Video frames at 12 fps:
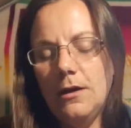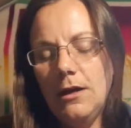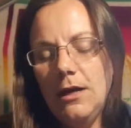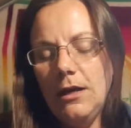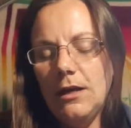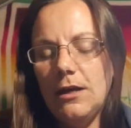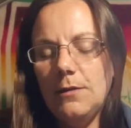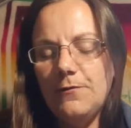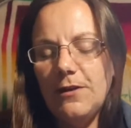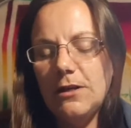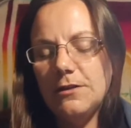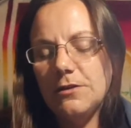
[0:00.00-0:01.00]
And
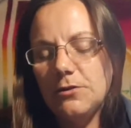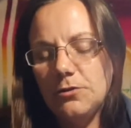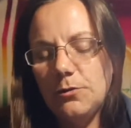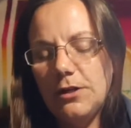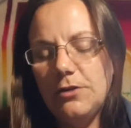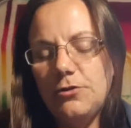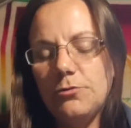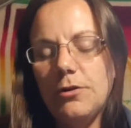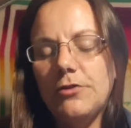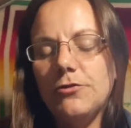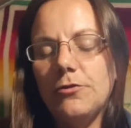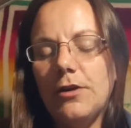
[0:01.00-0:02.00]
Venus also went into
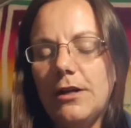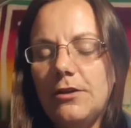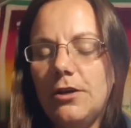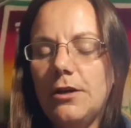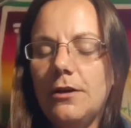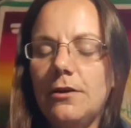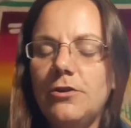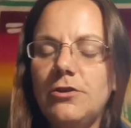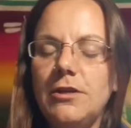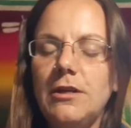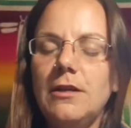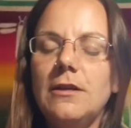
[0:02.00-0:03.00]
retrograde.
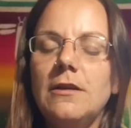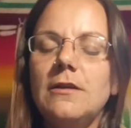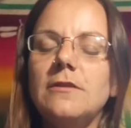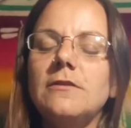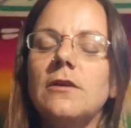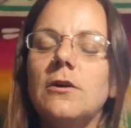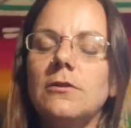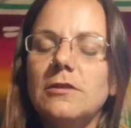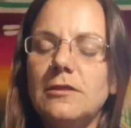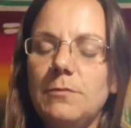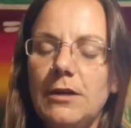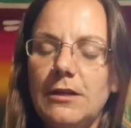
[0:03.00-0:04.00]
She is heart
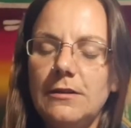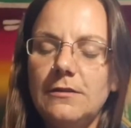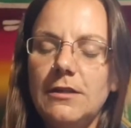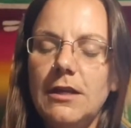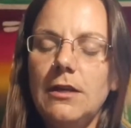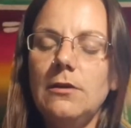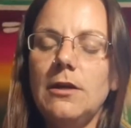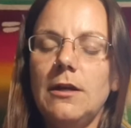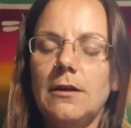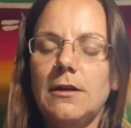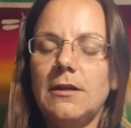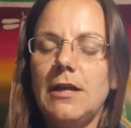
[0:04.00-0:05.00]
space, healing,
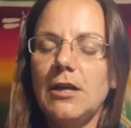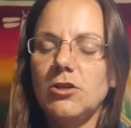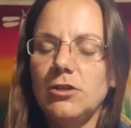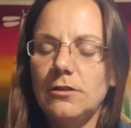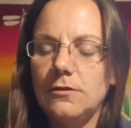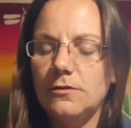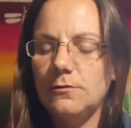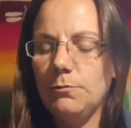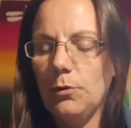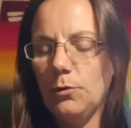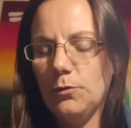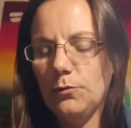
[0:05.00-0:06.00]
connections,
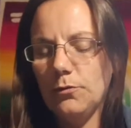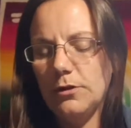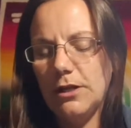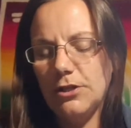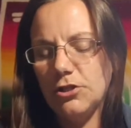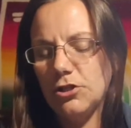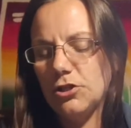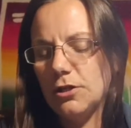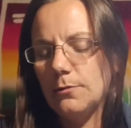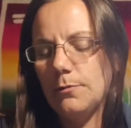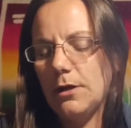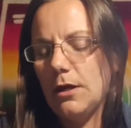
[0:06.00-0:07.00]
both relationship
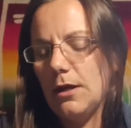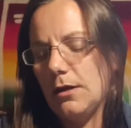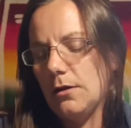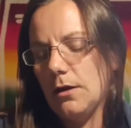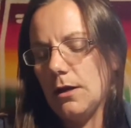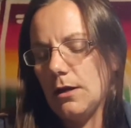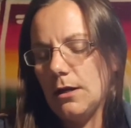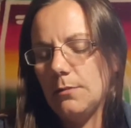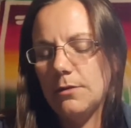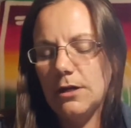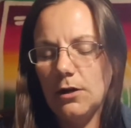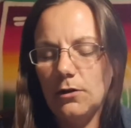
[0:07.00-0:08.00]
and anybody
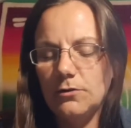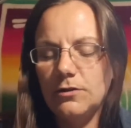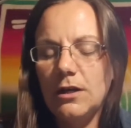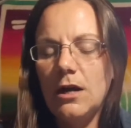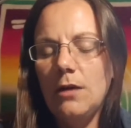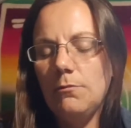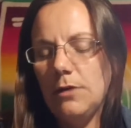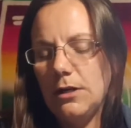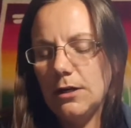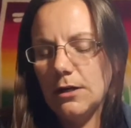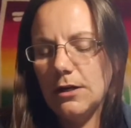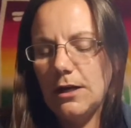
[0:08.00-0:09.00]
else, media
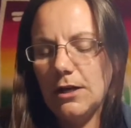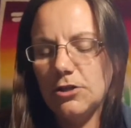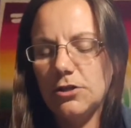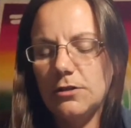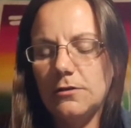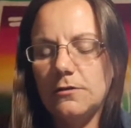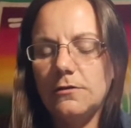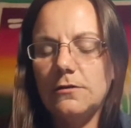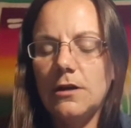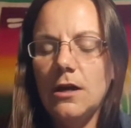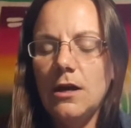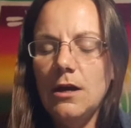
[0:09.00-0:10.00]
connections,
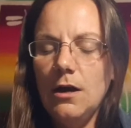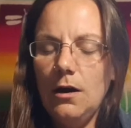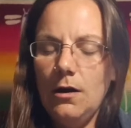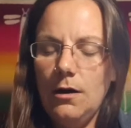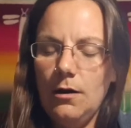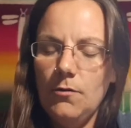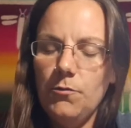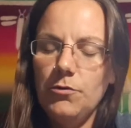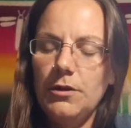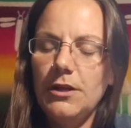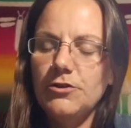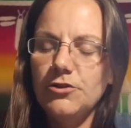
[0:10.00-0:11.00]

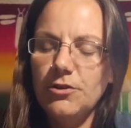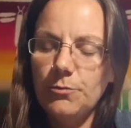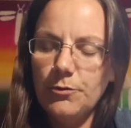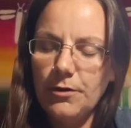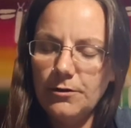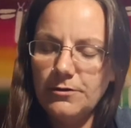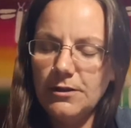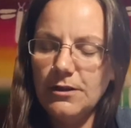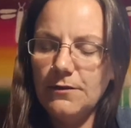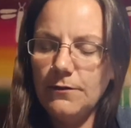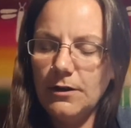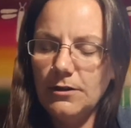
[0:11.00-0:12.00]
relationship with our
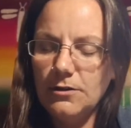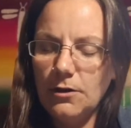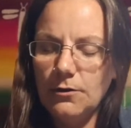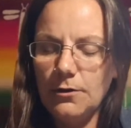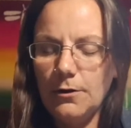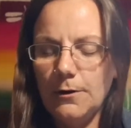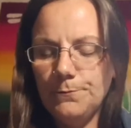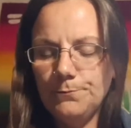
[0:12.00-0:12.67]
significant other,